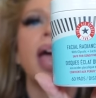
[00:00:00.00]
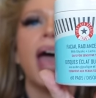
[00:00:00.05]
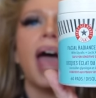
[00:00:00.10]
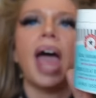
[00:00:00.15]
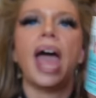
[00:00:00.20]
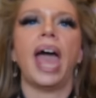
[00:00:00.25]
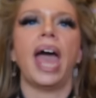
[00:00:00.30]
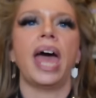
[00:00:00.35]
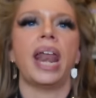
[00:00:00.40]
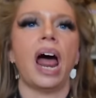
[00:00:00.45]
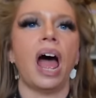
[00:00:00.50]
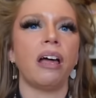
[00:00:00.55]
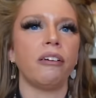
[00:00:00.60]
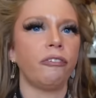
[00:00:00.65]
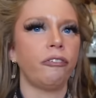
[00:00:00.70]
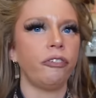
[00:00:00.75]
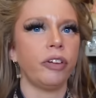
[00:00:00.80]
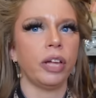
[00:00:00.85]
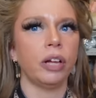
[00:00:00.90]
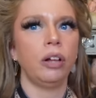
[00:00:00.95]
And I
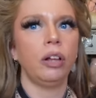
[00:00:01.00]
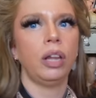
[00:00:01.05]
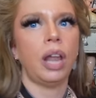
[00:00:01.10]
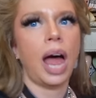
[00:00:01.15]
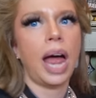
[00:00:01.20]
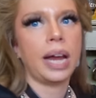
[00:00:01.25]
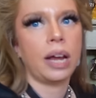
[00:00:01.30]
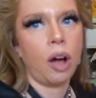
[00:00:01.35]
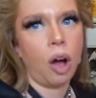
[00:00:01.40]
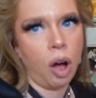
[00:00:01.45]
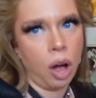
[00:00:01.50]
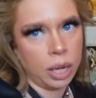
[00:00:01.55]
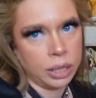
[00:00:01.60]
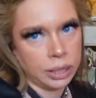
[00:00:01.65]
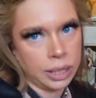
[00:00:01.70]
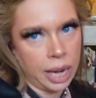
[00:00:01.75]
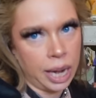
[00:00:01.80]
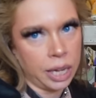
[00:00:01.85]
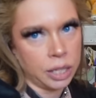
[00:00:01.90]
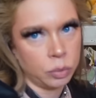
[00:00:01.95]
feel like on
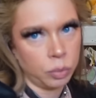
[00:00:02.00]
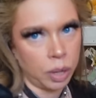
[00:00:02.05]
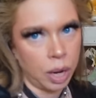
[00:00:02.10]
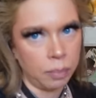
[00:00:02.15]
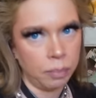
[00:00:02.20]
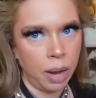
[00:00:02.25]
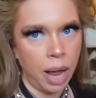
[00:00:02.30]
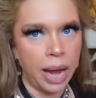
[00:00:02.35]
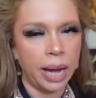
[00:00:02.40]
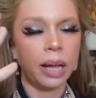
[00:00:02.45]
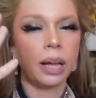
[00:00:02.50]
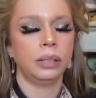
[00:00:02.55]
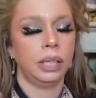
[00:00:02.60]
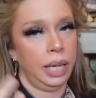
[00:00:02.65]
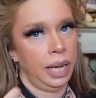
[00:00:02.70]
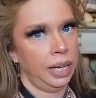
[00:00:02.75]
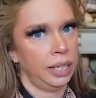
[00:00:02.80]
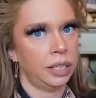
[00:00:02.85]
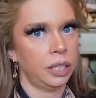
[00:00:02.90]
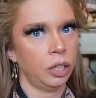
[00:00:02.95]
days when I'm like
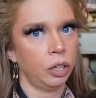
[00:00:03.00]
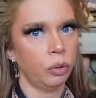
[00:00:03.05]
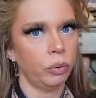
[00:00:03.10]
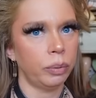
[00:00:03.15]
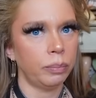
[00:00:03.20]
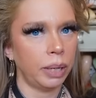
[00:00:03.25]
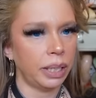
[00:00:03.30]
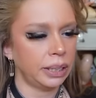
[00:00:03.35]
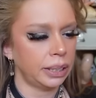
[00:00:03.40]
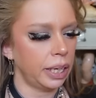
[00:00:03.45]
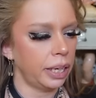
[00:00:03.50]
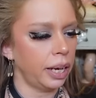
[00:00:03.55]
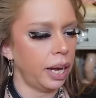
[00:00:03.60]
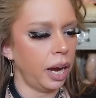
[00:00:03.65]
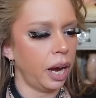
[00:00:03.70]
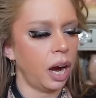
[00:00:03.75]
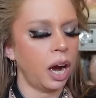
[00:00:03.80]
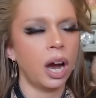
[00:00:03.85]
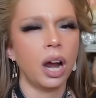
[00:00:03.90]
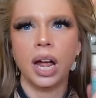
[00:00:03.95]
lazier with my
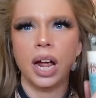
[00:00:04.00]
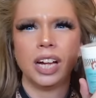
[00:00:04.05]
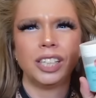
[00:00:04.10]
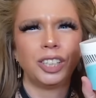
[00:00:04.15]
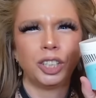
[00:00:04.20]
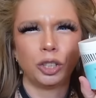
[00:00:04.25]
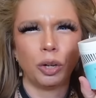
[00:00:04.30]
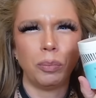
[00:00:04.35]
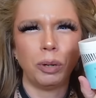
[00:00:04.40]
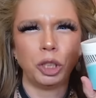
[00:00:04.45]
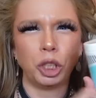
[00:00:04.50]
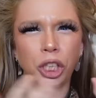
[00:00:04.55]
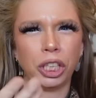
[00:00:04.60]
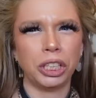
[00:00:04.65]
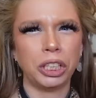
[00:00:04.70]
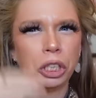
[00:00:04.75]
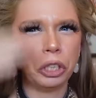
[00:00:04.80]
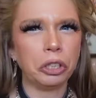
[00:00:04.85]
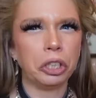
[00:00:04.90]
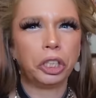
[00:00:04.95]
skincare, it's so much
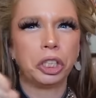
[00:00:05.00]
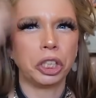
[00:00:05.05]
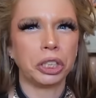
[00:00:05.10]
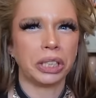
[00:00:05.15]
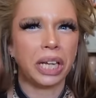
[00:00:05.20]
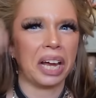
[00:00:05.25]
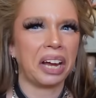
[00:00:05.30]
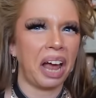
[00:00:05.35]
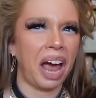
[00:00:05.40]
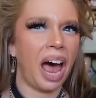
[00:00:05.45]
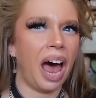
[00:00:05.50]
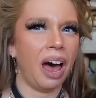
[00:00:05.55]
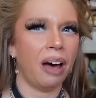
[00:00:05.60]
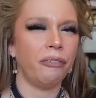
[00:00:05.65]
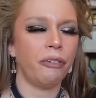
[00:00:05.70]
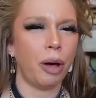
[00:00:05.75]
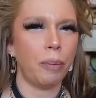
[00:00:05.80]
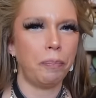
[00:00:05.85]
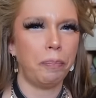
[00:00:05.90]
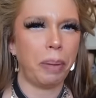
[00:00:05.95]
easier to just like
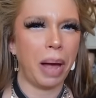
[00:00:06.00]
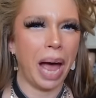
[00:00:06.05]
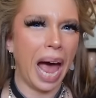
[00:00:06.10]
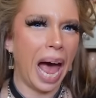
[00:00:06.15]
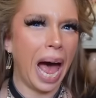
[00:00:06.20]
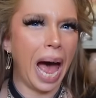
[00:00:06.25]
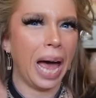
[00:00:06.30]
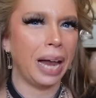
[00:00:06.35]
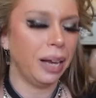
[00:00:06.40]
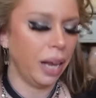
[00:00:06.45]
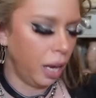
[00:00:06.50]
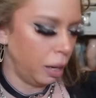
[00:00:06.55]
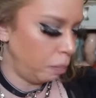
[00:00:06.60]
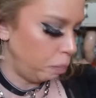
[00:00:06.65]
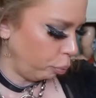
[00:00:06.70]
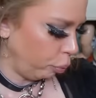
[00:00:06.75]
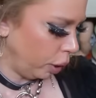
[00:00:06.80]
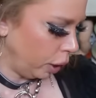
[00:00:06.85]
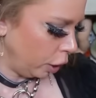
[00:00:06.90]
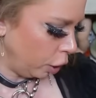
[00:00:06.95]
have a pad like
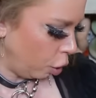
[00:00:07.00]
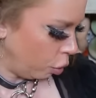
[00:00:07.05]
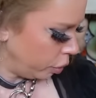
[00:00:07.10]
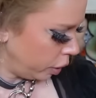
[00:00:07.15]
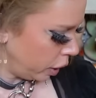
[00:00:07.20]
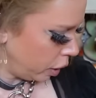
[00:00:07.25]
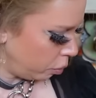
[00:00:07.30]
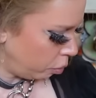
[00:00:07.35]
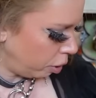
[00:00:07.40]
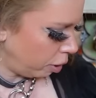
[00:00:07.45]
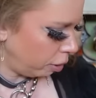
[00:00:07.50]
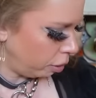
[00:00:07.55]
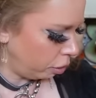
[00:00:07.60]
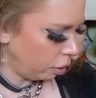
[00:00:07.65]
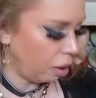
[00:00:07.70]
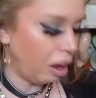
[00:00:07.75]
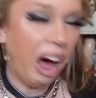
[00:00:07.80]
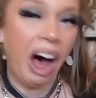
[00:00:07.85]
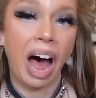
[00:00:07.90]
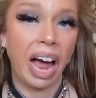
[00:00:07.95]
preloaded with
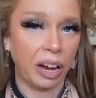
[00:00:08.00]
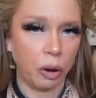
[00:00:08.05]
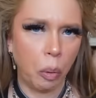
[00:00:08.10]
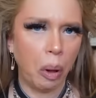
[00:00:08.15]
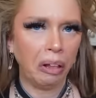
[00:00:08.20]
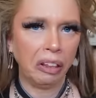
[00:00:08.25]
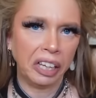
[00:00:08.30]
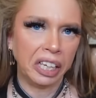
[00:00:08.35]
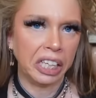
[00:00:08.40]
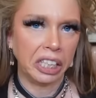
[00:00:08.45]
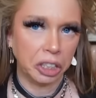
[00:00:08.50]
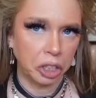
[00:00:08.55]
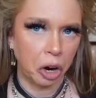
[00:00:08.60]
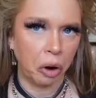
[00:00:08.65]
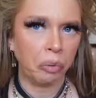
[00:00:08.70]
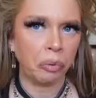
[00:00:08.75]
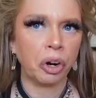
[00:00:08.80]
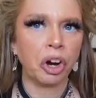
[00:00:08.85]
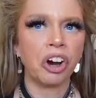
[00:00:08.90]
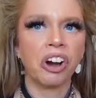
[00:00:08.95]
a high quality
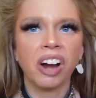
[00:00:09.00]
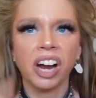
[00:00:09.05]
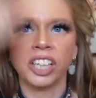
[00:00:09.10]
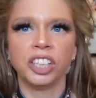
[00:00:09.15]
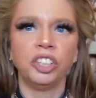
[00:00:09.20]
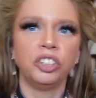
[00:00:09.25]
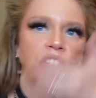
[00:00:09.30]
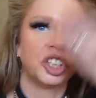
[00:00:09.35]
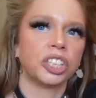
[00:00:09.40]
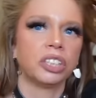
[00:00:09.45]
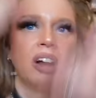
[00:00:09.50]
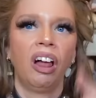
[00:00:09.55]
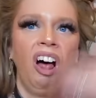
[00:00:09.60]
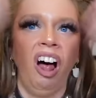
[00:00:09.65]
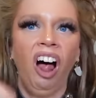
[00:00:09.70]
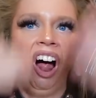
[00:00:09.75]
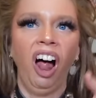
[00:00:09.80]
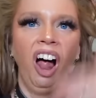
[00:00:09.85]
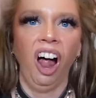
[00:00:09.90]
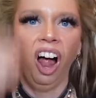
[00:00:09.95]
toner and you just,
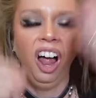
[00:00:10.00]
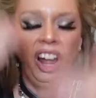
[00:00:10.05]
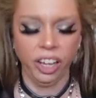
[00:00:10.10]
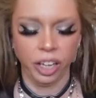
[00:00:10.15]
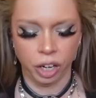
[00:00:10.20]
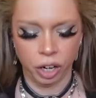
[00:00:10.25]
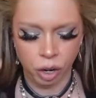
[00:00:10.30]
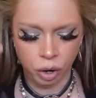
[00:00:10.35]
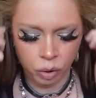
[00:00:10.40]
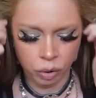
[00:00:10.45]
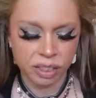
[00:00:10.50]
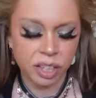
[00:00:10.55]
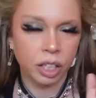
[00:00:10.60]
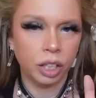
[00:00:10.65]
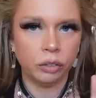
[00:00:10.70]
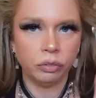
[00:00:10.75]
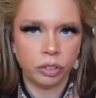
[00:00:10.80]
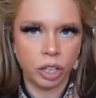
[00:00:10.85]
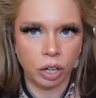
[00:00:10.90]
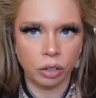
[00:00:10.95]
you know, and
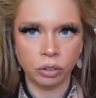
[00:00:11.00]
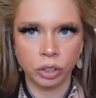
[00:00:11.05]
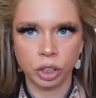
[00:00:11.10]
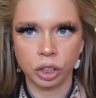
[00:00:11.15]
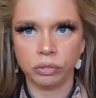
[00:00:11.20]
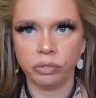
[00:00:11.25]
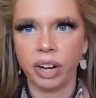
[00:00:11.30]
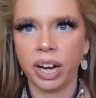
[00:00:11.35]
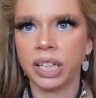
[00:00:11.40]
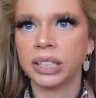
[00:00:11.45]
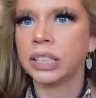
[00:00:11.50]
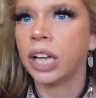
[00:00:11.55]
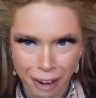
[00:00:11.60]
you've toned your face.